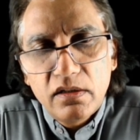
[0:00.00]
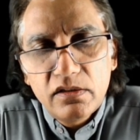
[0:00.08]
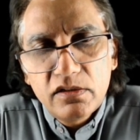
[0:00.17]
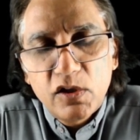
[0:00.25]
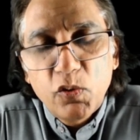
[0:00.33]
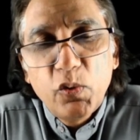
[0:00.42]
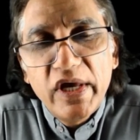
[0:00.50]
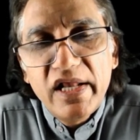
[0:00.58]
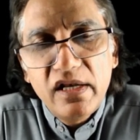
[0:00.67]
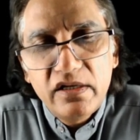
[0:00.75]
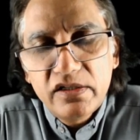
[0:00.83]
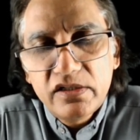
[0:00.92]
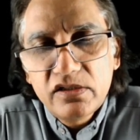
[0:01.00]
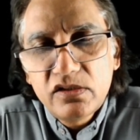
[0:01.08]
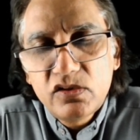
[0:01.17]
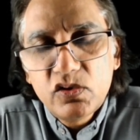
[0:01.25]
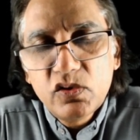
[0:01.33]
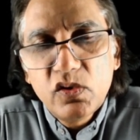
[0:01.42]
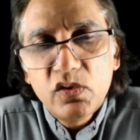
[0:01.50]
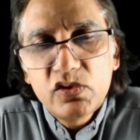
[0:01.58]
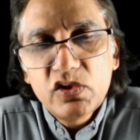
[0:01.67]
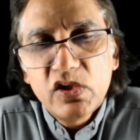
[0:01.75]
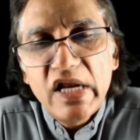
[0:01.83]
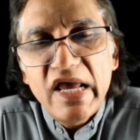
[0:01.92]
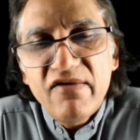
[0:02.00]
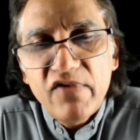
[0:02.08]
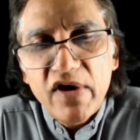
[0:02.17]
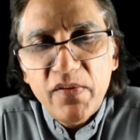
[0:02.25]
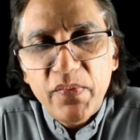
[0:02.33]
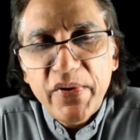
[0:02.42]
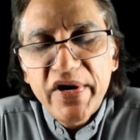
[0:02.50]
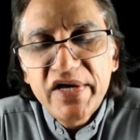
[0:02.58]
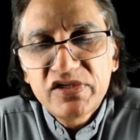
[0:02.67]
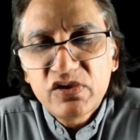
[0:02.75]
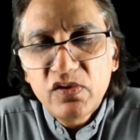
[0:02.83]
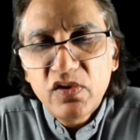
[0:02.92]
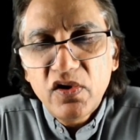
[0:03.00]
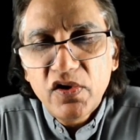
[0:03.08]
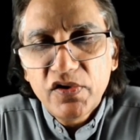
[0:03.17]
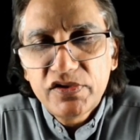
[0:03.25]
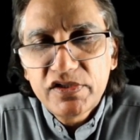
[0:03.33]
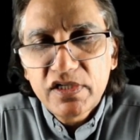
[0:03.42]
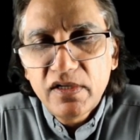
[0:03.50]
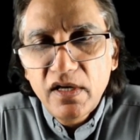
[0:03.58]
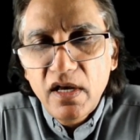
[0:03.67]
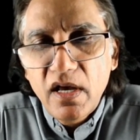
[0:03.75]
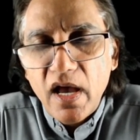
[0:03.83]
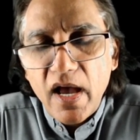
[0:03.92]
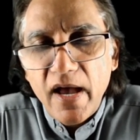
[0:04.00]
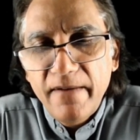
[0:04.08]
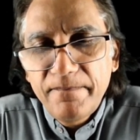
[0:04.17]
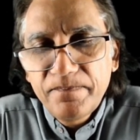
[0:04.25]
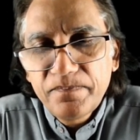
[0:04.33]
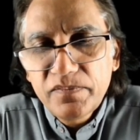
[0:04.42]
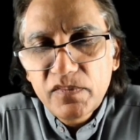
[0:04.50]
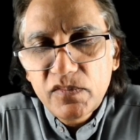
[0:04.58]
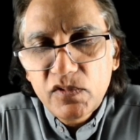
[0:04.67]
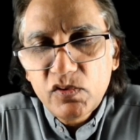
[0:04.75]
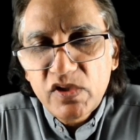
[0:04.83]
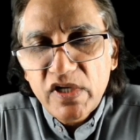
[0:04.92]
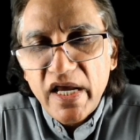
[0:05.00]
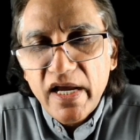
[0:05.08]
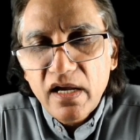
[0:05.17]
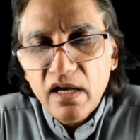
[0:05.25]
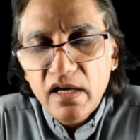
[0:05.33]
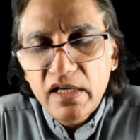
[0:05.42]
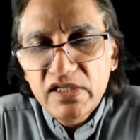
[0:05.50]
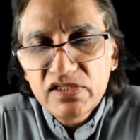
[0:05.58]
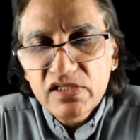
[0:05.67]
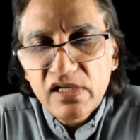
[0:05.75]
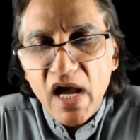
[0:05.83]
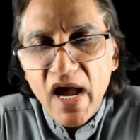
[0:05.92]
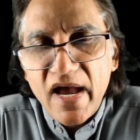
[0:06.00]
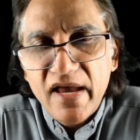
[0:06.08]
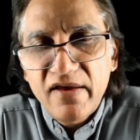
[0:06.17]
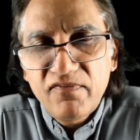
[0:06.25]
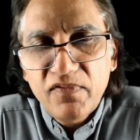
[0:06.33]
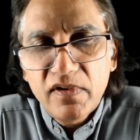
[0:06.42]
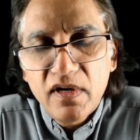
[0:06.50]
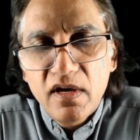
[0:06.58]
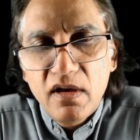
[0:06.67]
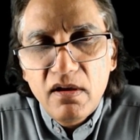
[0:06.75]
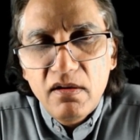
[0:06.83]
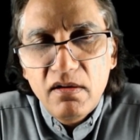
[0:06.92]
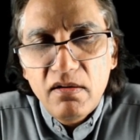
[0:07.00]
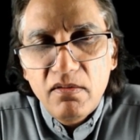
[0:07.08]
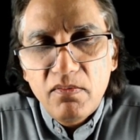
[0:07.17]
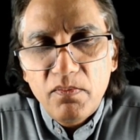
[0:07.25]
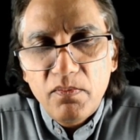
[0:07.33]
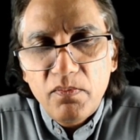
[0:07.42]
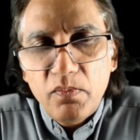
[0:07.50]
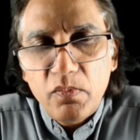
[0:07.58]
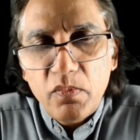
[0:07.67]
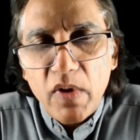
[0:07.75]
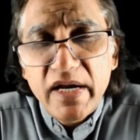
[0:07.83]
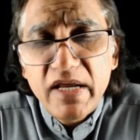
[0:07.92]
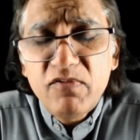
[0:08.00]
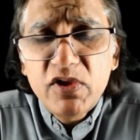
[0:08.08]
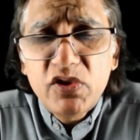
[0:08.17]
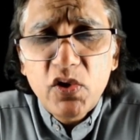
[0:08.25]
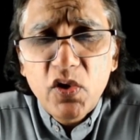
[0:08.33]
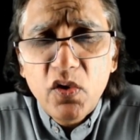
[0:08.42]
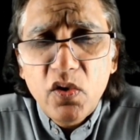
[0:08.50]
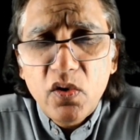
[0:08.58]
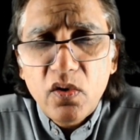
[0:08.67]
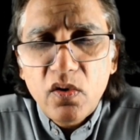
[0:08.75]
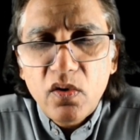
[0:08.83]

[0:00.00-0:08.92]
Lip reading: sort of will to live and praise to God, to take his life, and even though